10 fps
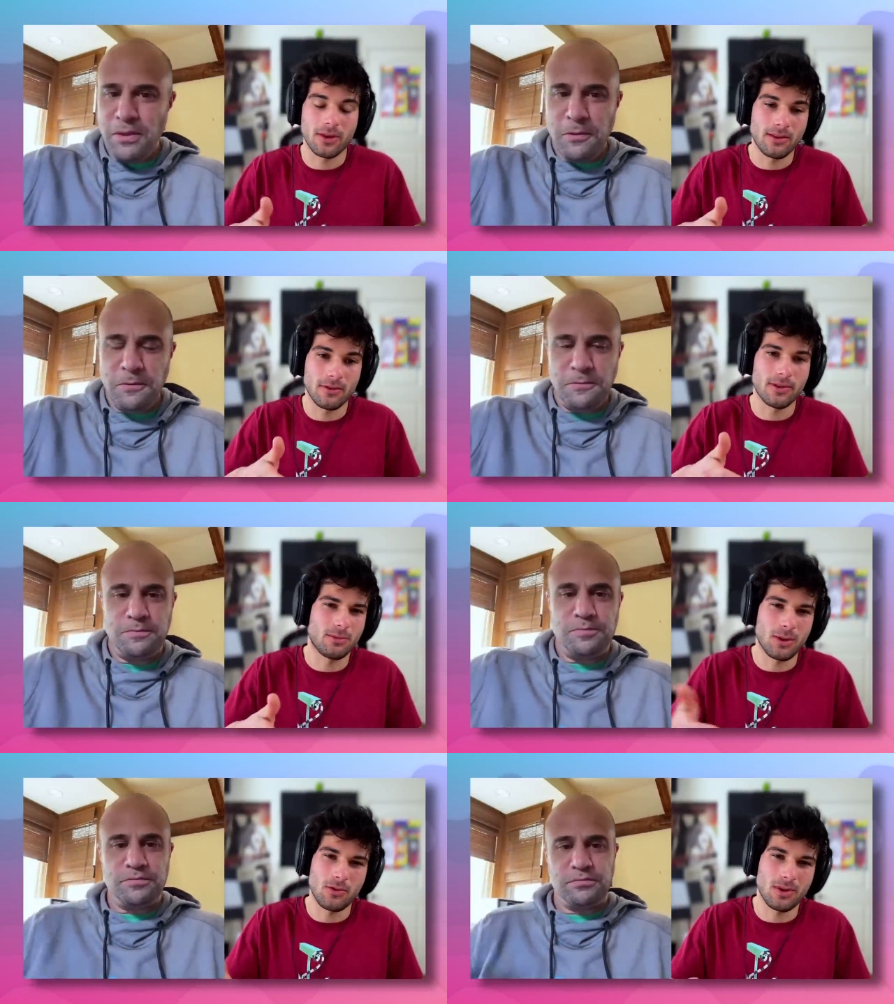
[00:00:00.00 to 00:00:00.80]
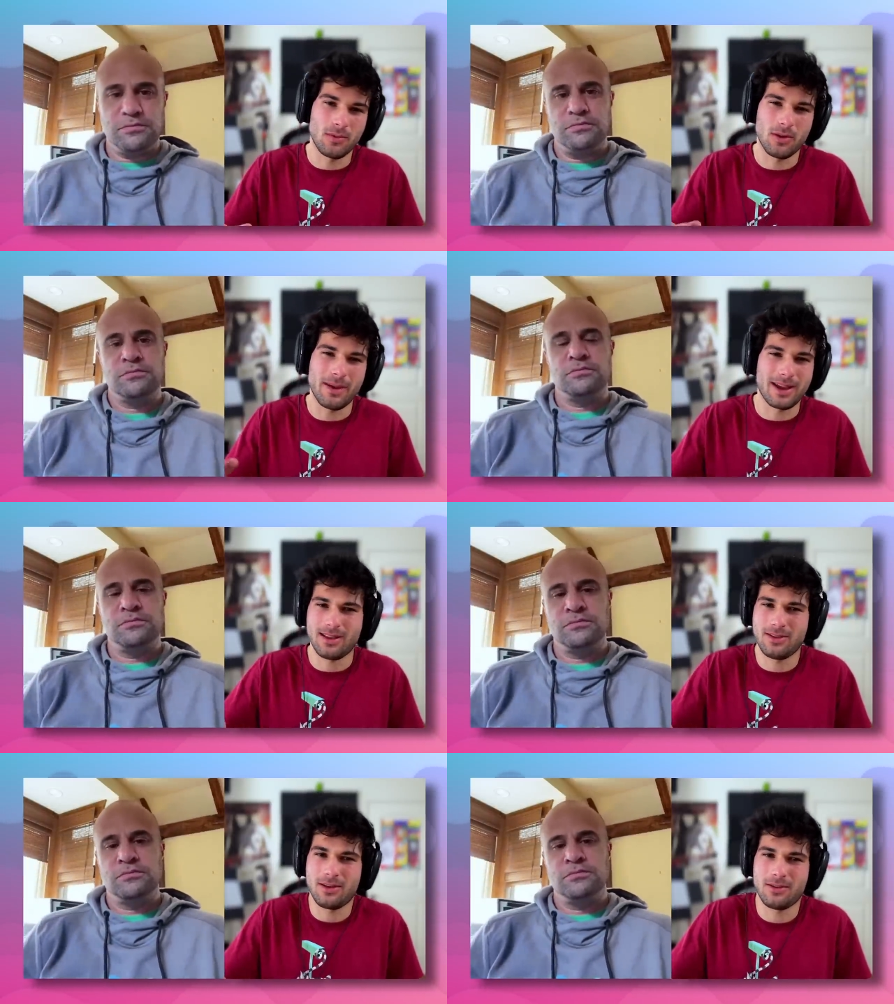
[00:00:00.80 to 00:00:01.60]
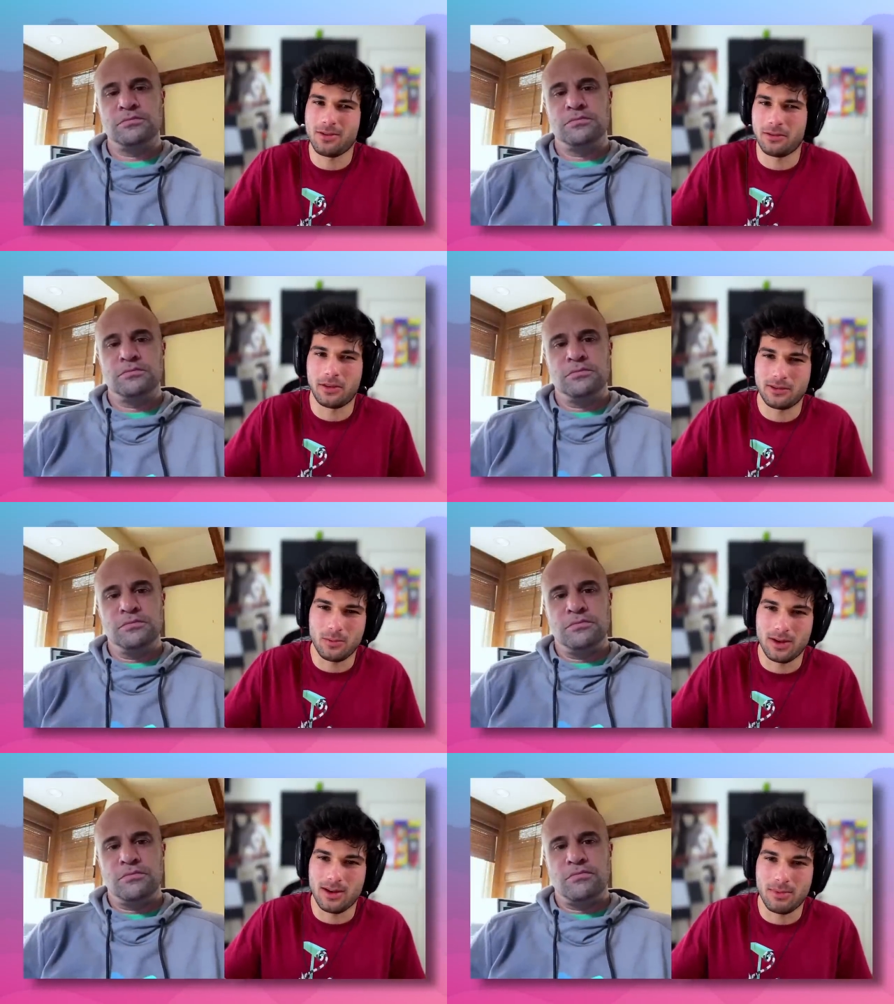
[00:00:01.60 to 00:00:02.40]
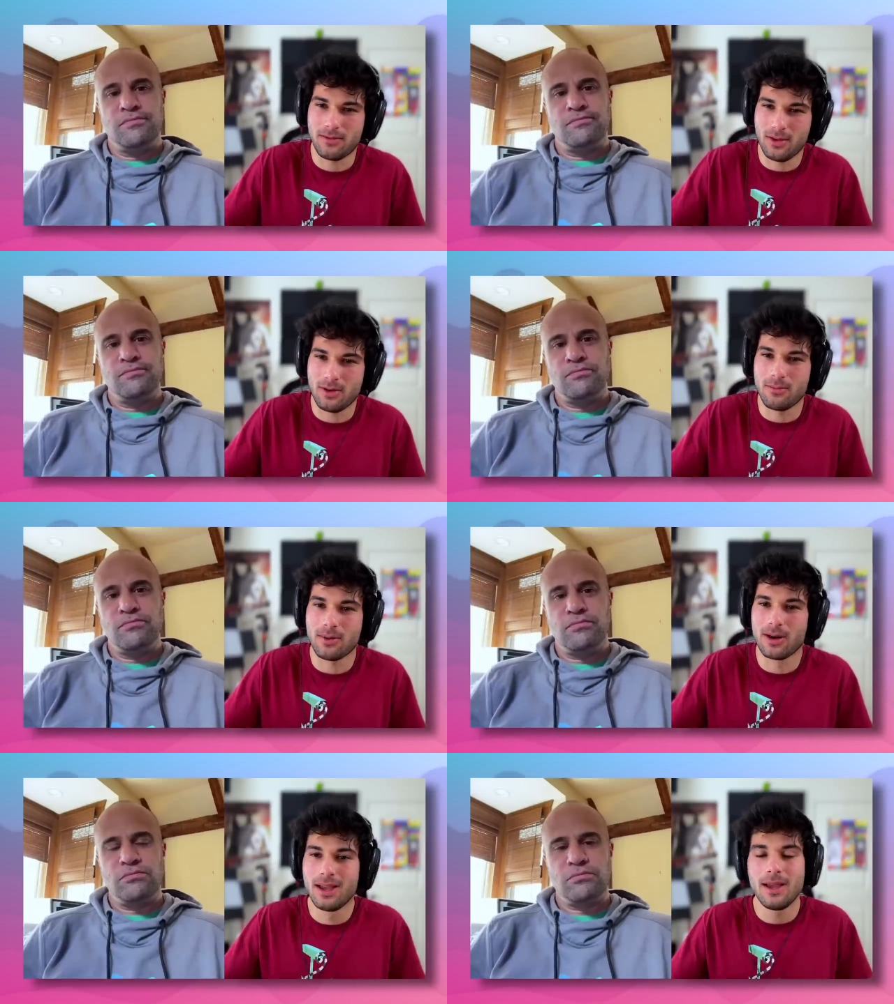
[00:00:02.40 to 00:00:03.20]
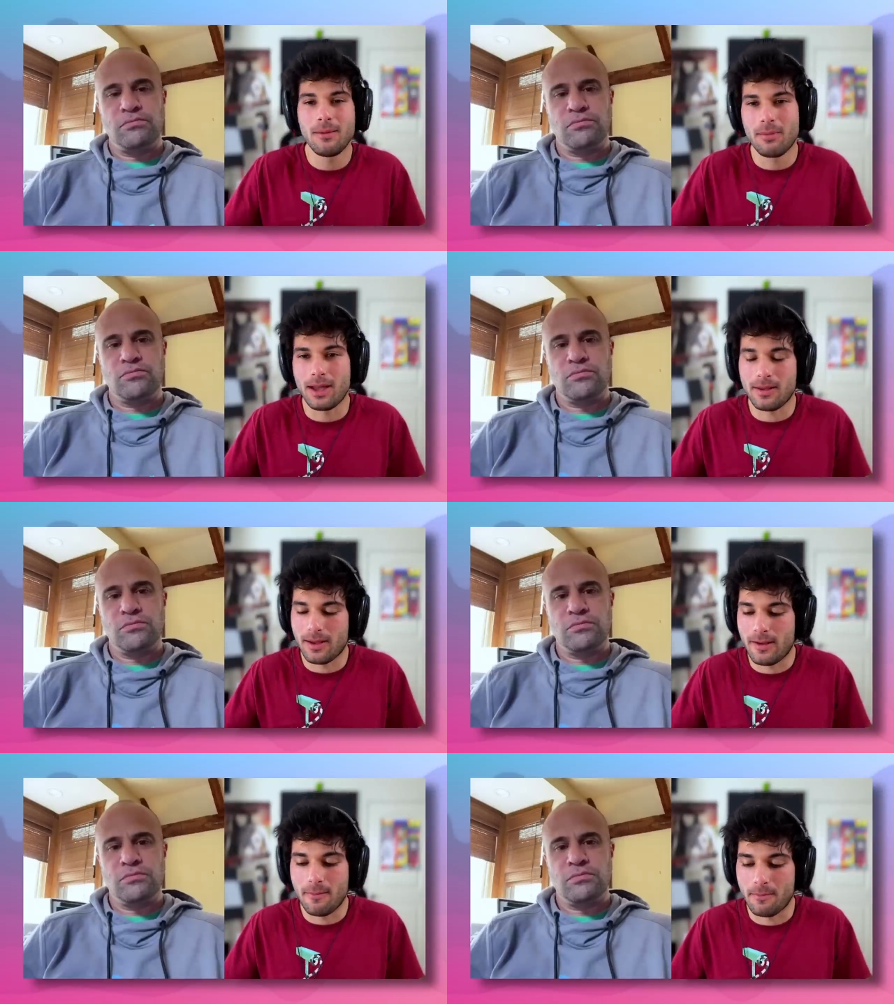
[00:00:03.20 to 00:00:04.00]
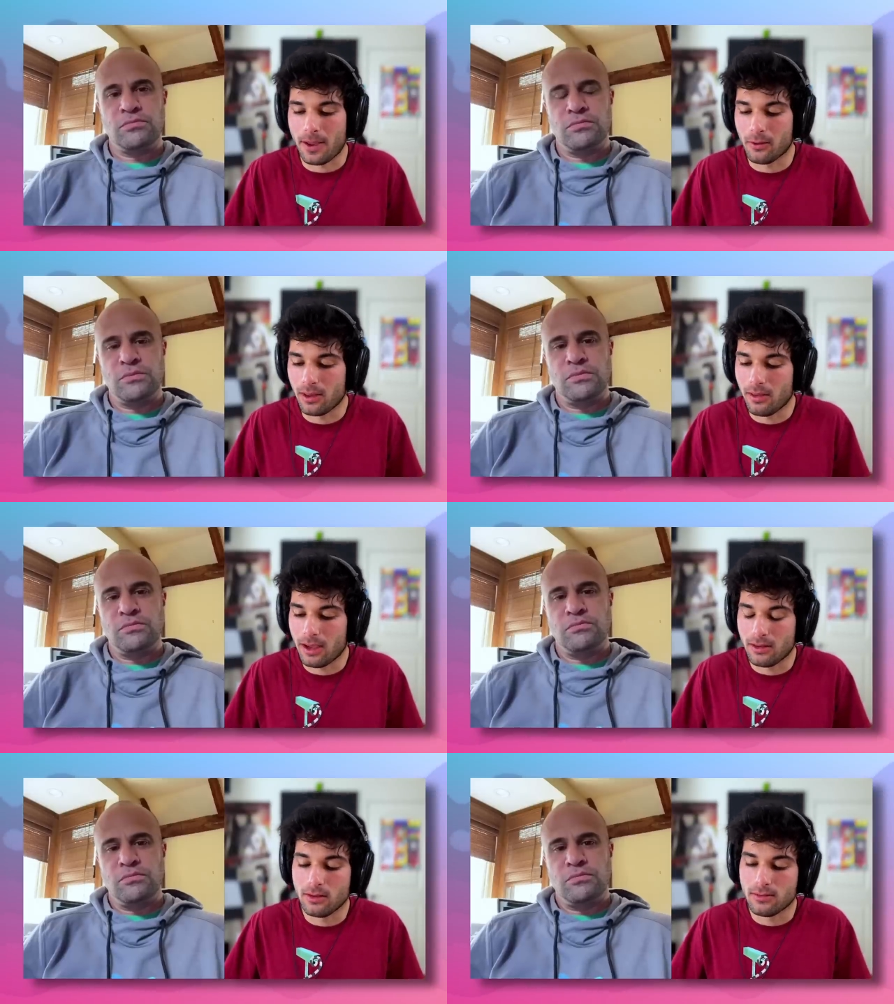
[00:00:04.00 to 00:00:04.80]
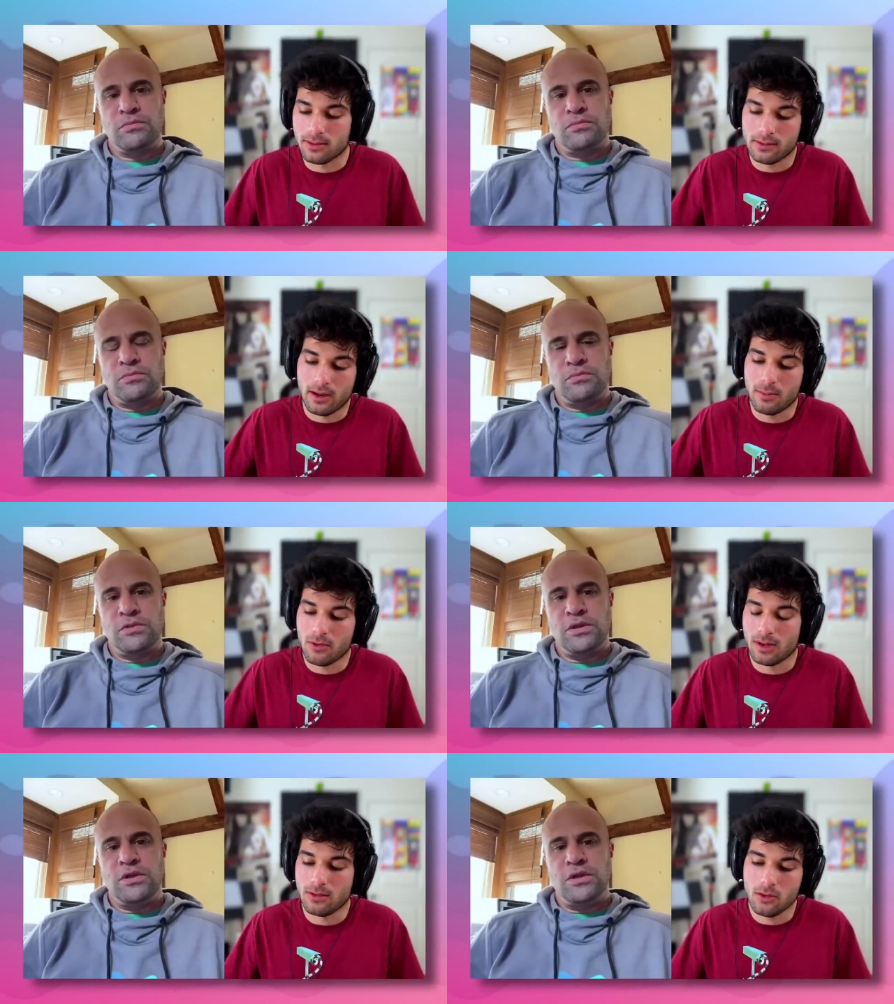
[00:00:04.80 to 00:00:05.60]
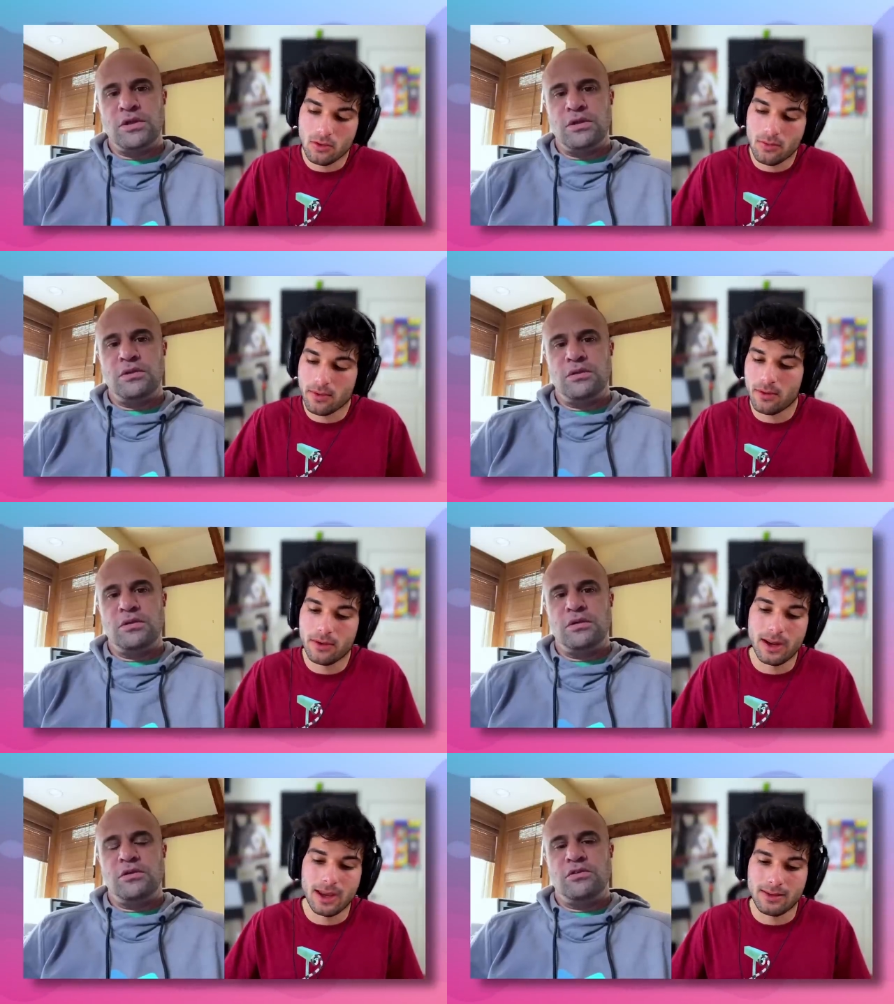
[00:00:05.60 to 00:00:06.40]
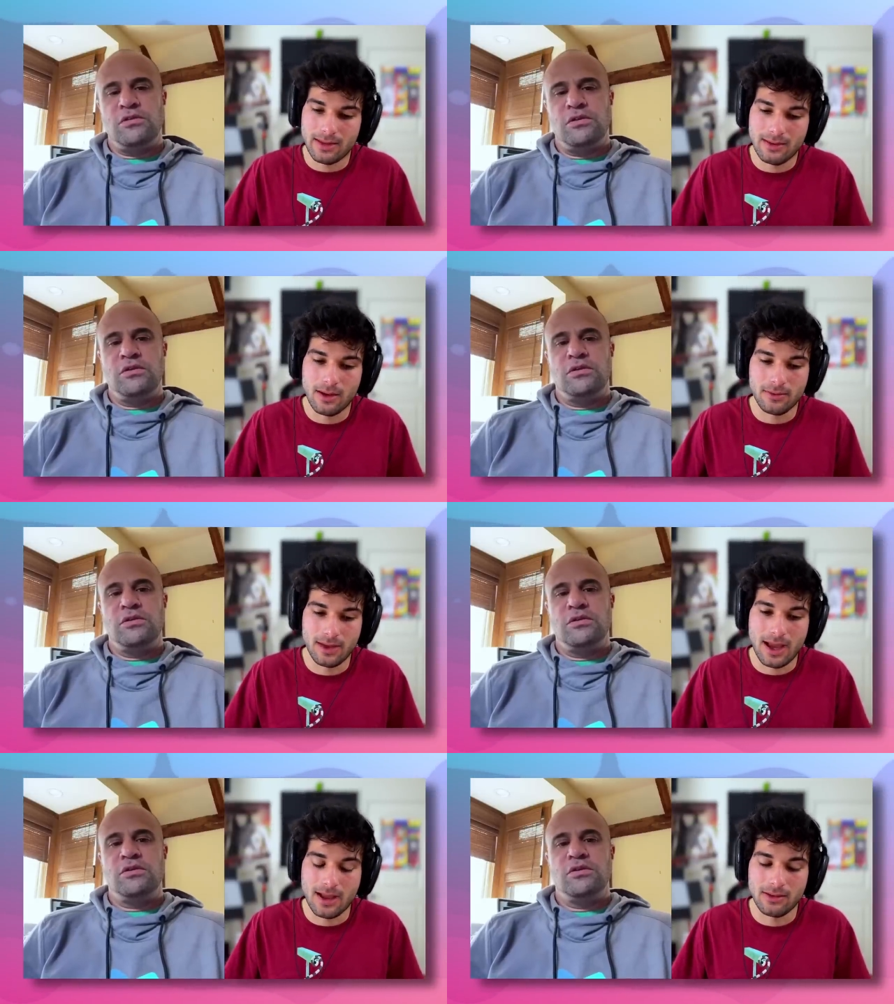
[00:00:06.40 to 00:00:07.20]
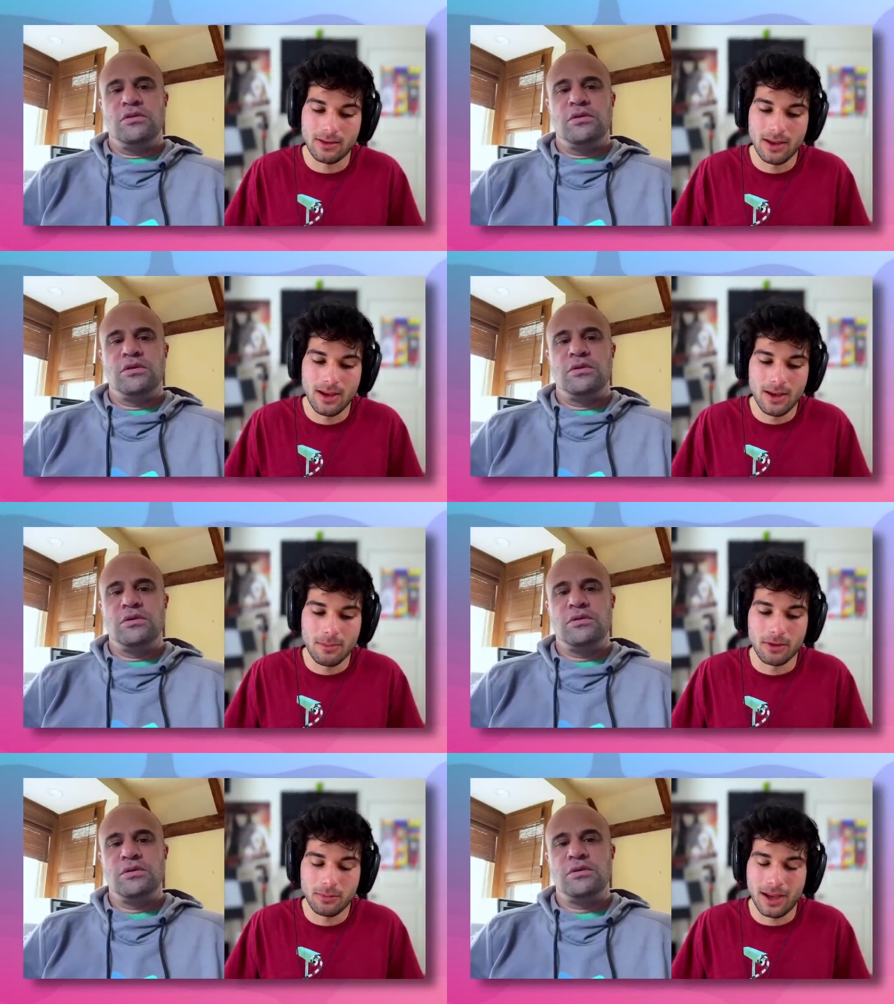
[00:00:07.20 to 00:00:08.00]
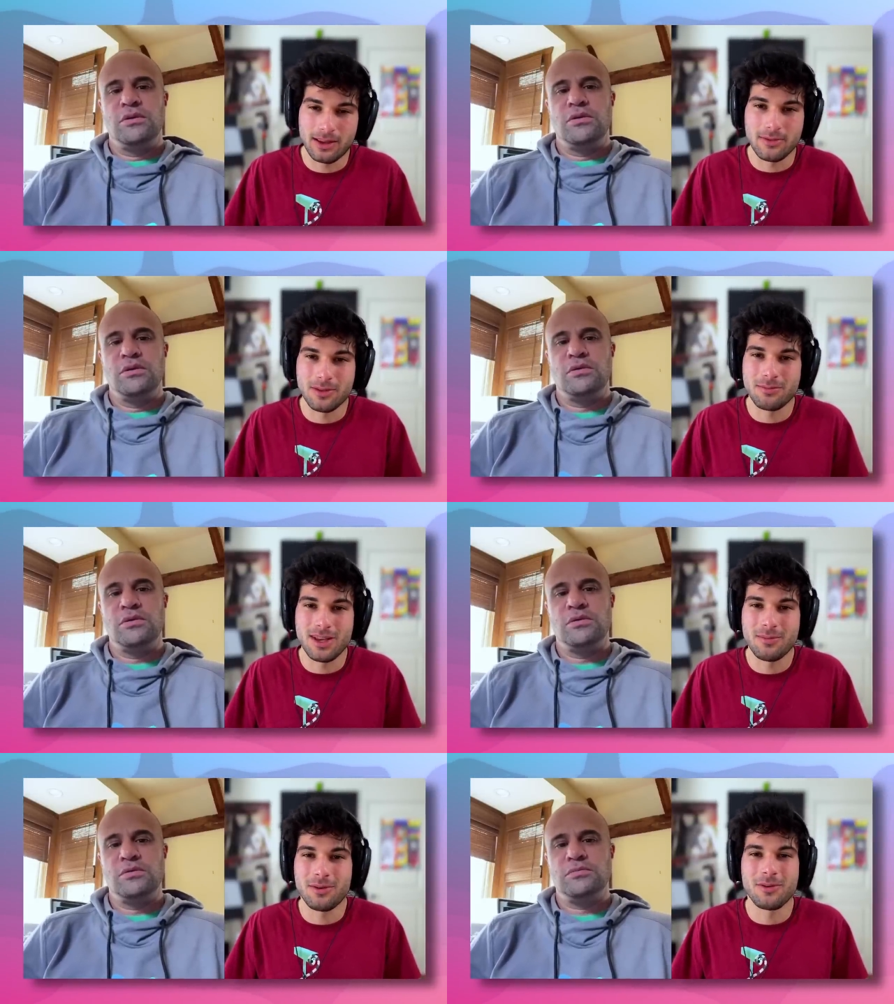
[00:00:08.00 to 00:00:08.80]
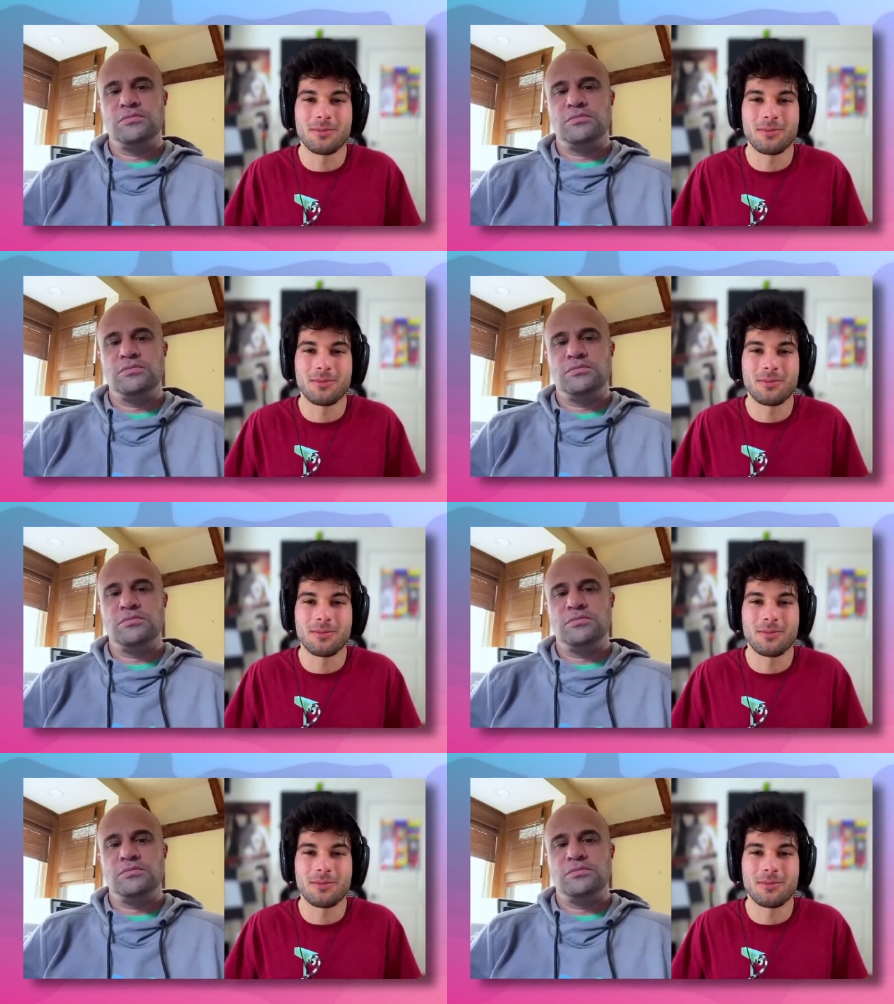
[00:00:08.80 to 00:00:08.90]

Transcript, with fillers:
Speaker 1: The difference between well back then you could just look someone up by phone number, but um I really like the difference now between the digital world, and I guess that definitely adds perspective on people who